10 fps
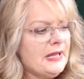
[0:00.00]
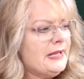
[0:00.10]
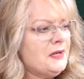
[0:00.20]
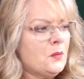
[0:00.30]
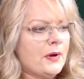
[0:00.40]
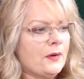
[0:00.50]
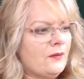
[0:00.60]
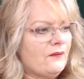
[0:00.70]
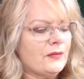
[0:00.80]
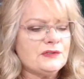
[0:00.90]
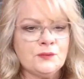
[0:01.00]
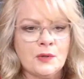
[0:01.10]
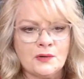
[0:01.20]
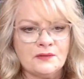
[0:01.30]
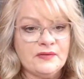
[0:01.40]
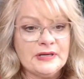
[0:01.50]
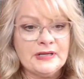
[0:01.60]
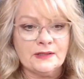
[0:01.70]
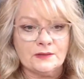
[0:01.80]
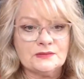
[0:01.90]
anywhere over 200
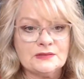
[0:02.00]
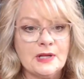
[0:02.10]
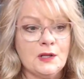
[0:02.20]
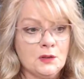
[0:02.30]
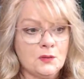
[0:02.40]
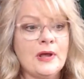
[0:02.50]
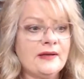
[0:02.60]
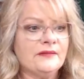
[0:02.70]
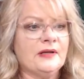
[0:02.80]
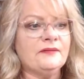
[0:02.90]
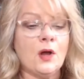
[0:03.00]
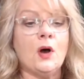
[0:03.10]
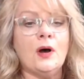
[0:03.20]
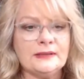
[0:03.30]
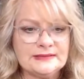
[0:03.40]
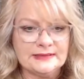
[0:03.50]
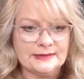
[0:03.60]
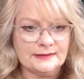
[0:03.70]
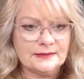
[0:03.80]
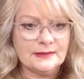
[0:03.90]
videos, you have enough
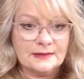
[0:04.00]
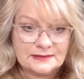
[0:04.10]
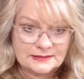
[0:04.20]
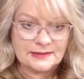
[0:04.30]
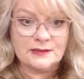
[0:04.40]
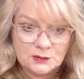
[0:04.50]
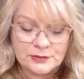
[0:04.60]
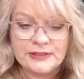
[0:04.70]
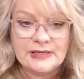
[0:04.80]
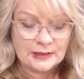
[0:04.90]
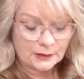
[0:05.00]
content to intrigue a